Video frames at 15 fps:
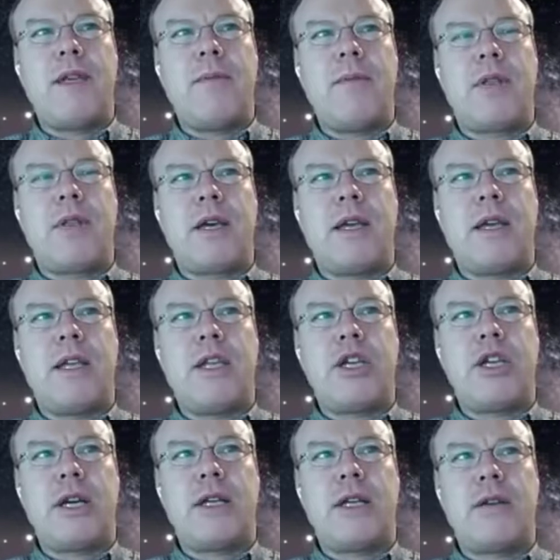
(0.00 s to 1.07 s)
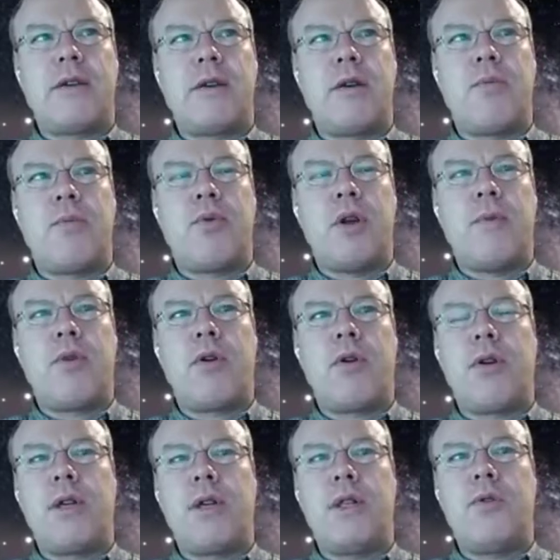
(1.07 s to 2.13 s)
but I inject a
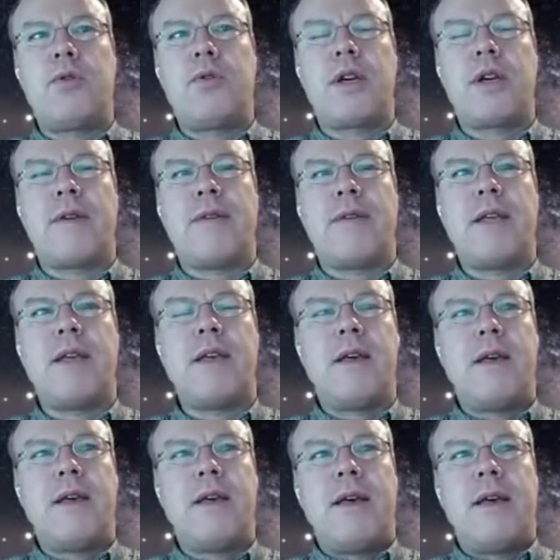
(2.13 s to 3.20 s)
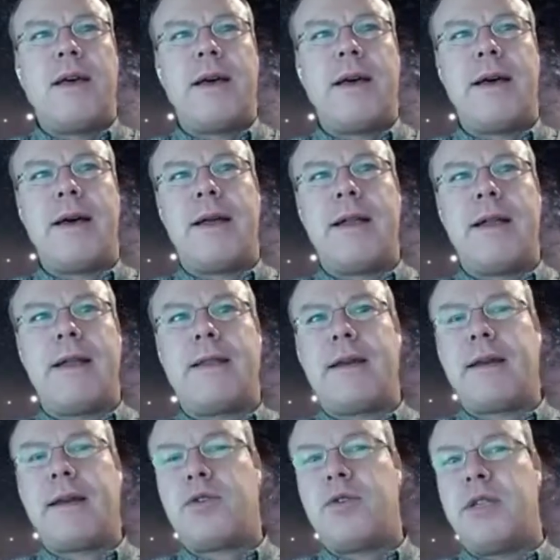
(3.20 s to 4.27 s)
polymer into the cavity, and
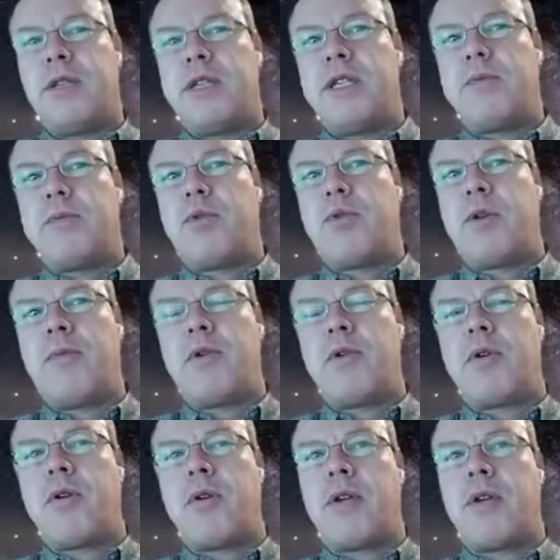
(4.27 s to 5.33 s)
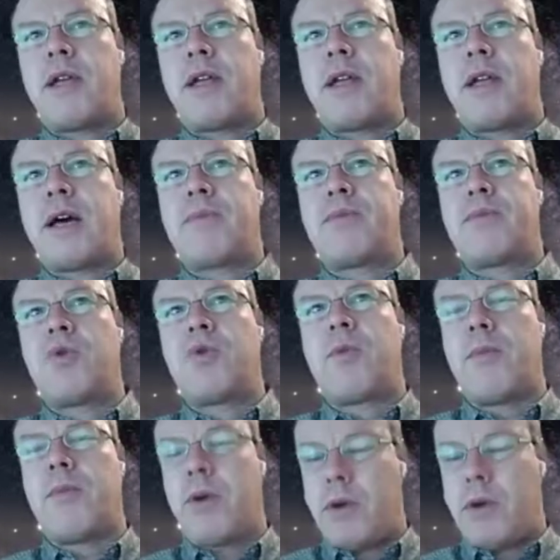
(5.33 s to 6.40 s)
actually this polymer can
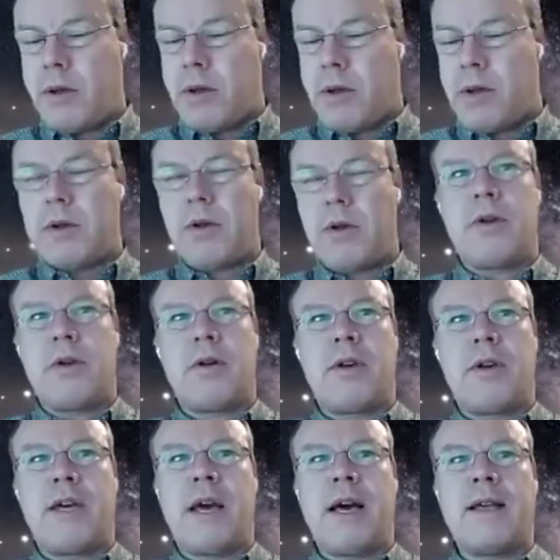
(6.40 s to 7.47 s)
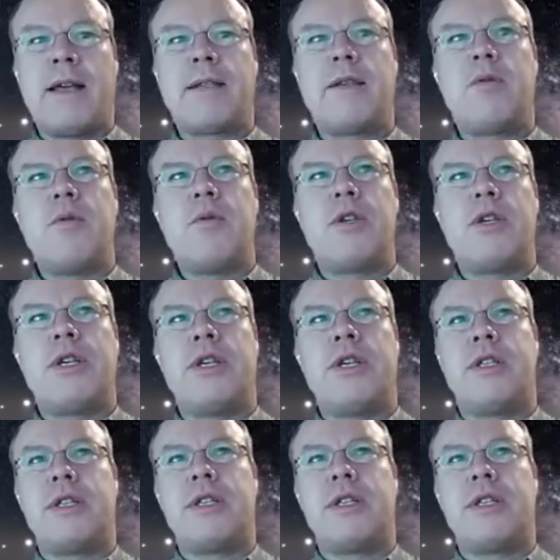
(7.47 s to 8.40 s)
absorb gas, which is